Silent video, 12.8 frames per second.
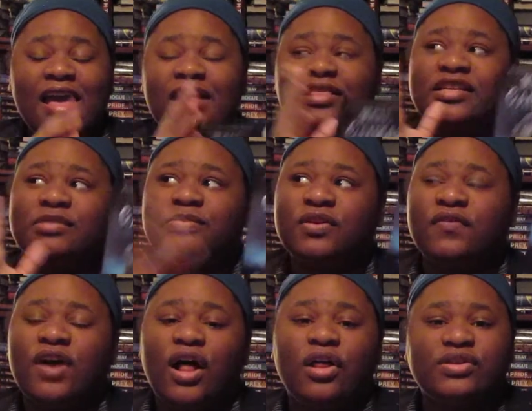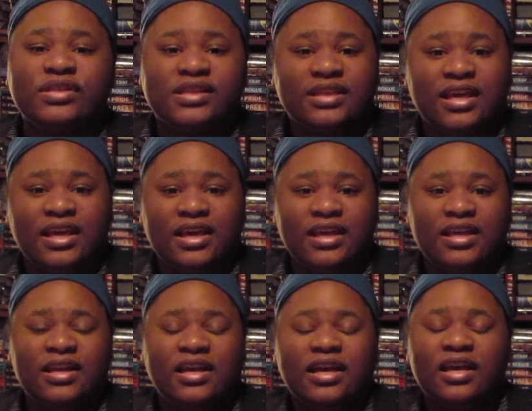This book follows this
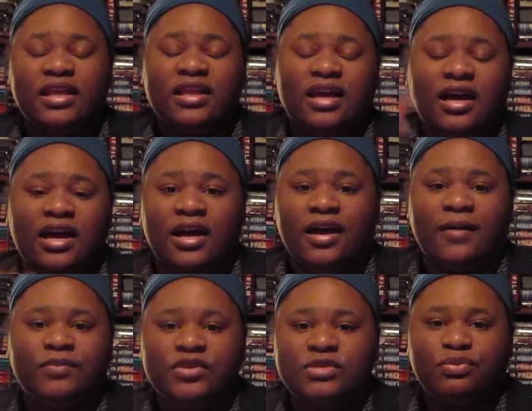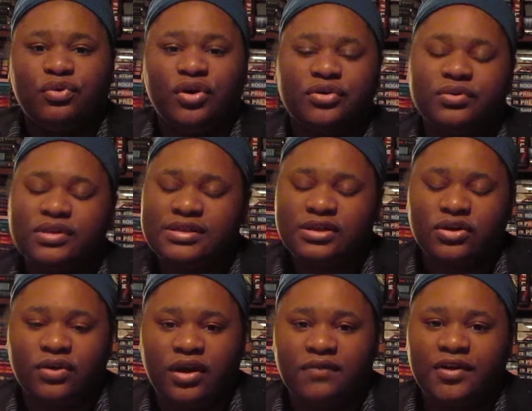kid, this boy who lives in a
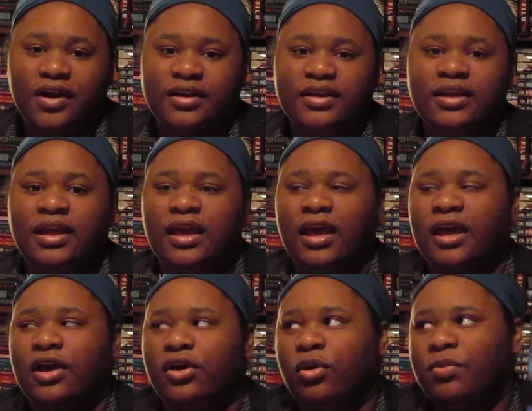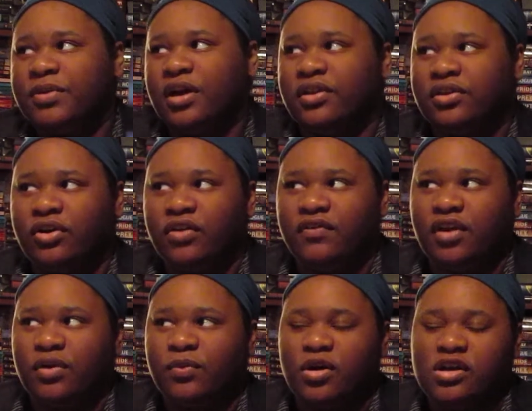graveyard, and he can't go beyond the
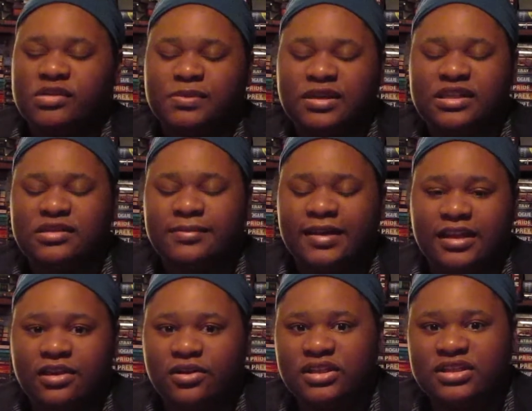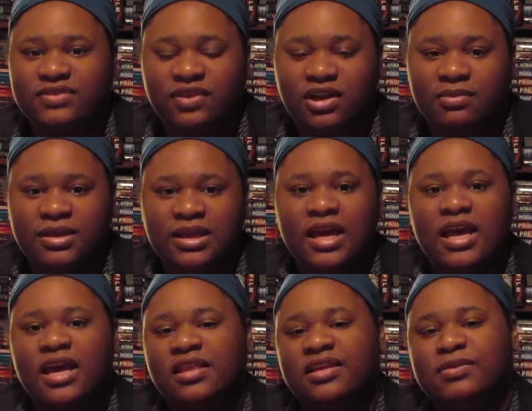graveyard walls because somebody killed his family
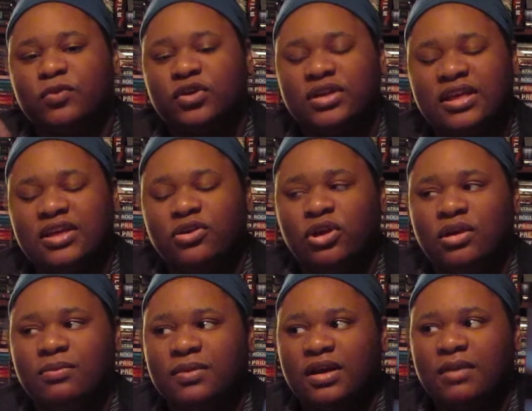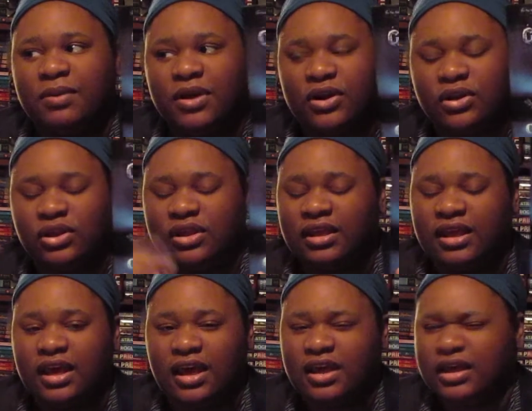and they want to kill him, but apparently they
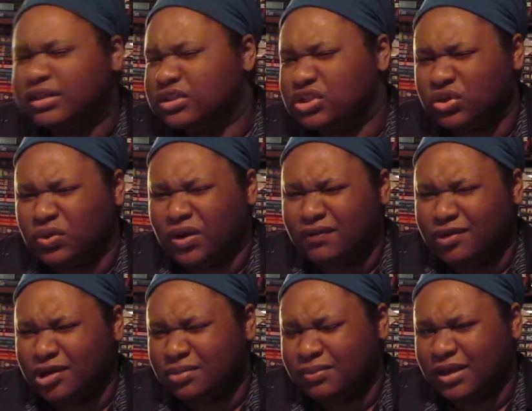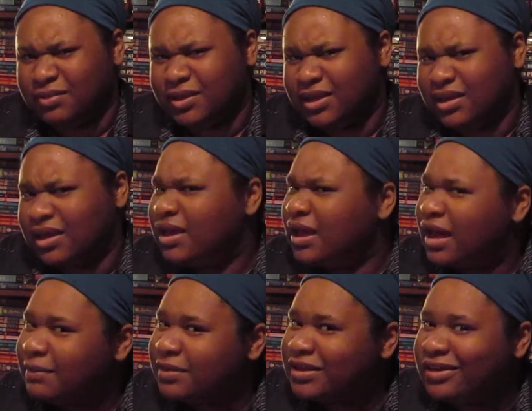can't get into the graveyard, maybe.
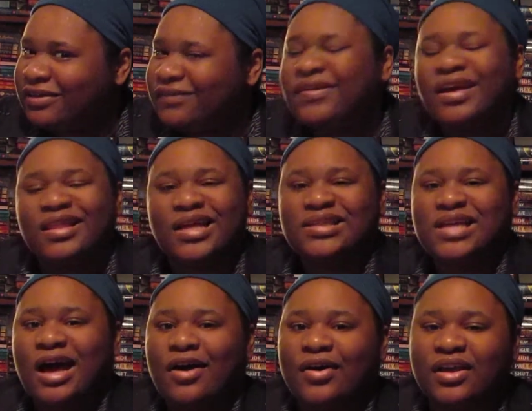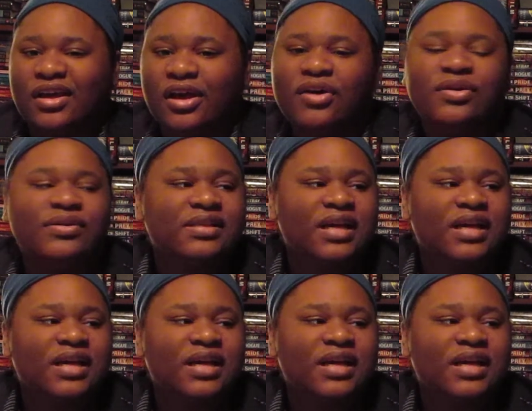I believe that's how it goes.